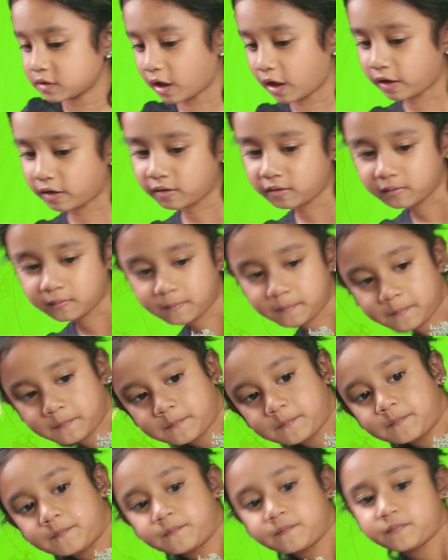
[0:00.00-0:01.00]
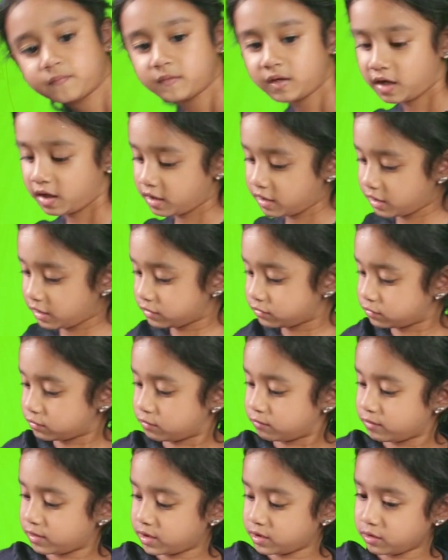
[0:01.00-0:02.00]
Then. And that's
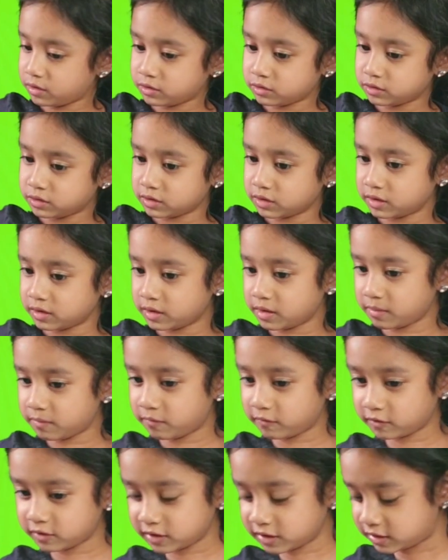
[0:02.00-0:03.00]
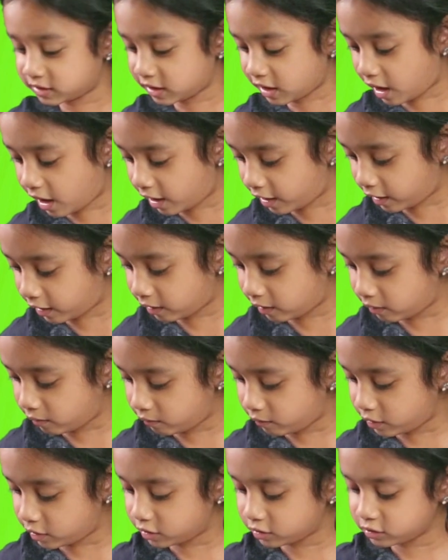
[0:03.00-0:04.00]
all we also need for the side.
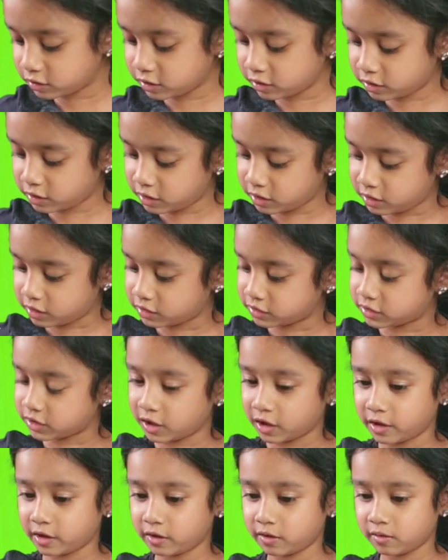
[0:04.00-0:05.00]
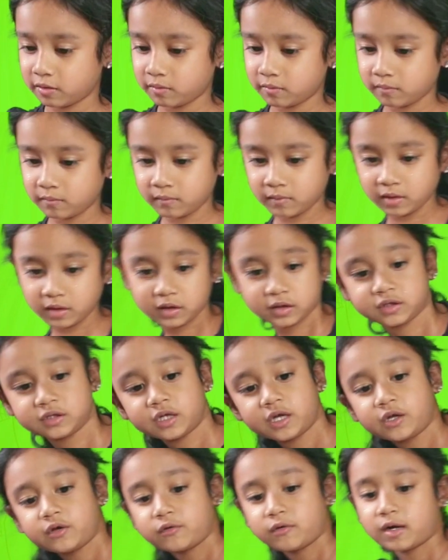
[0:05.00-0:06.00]
We also need the side. The
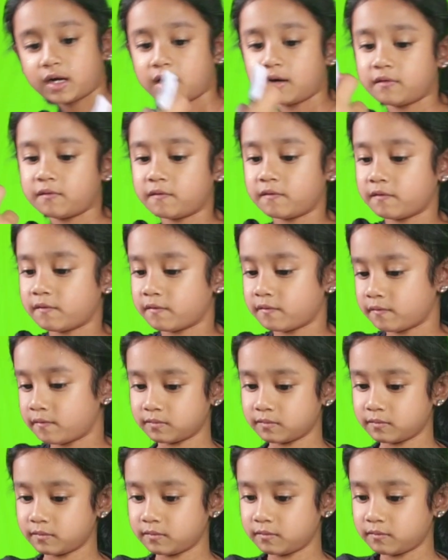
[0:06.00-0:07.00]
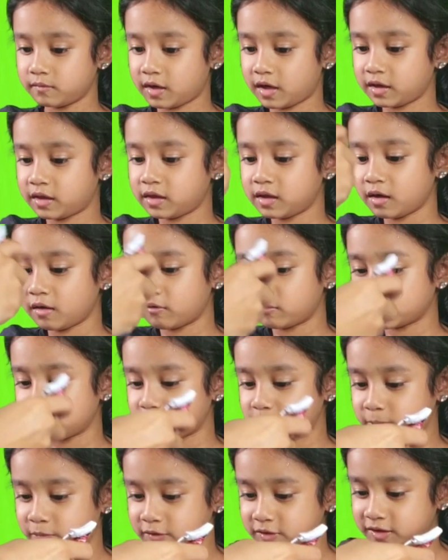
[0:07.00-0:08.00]
side will have. I think I
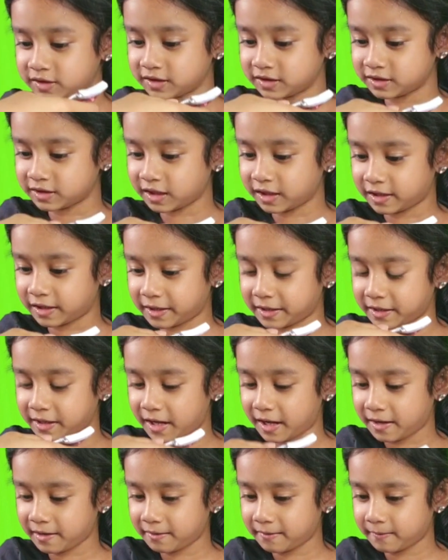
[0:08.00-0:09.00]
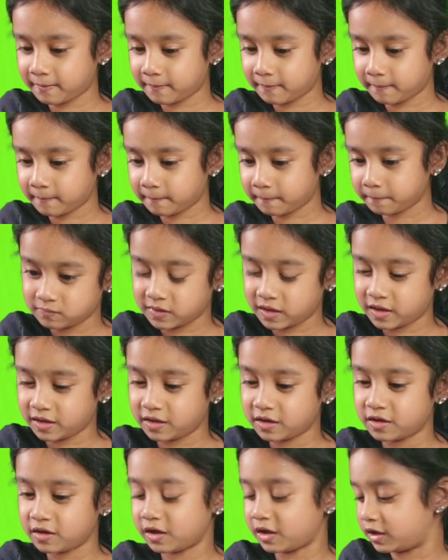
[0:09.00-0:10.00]
want to put the side like that.
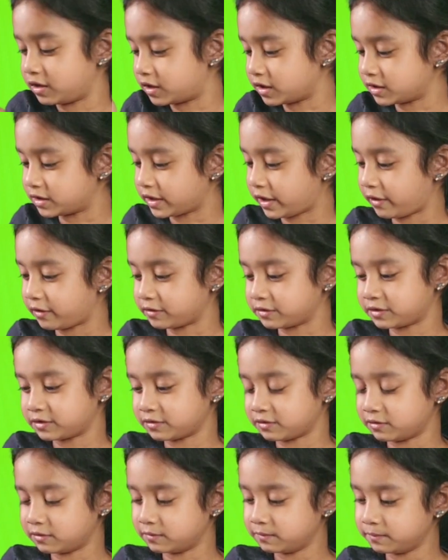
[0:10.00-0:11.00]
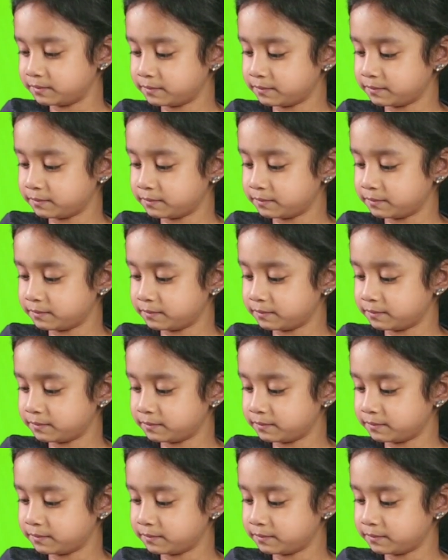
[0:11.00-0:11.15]
And then other side also.